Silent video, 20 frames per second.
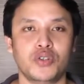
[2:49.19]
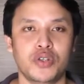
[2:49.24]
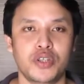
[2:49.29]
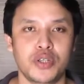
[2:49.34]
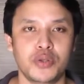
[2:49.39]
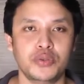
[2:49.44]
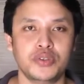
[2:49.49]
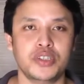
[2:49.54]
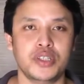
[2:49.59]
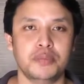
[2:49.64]

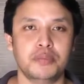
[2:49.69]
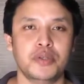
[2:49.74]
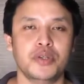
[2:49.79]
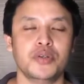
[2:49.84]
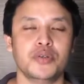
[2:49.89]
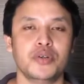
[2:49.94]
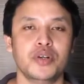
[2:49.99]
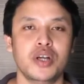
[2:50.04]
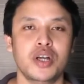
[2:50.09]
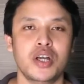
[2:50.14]
use
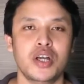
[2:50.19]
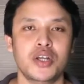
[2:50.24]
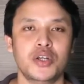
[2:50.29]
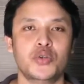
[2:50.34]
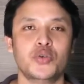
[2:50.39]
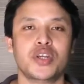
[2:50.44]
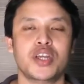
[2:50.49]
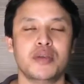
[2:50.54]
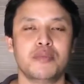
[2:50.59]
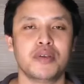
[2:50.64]
GPU
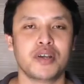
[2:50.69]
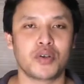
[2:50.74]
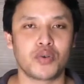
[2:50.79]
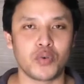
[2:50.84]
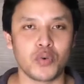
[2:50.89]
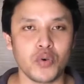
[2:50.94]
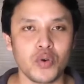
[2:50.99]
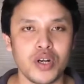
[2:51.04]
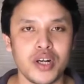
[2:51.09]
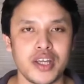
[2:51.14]
to give a
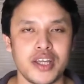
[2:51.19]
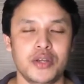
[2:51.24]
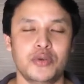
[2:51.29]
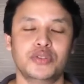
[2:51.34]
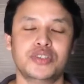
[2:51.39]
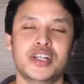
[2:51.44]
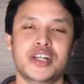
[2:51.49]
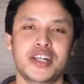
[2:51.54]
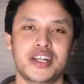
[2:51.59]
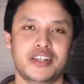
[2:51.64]
cool
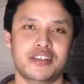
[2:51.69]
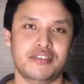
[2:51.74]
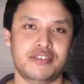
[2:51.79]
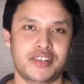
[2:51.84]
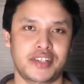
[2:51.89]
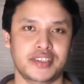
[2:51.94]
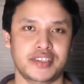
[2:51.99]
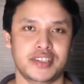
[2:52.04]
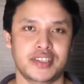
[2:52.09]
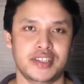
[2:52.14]
user
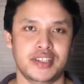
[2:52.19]
interface.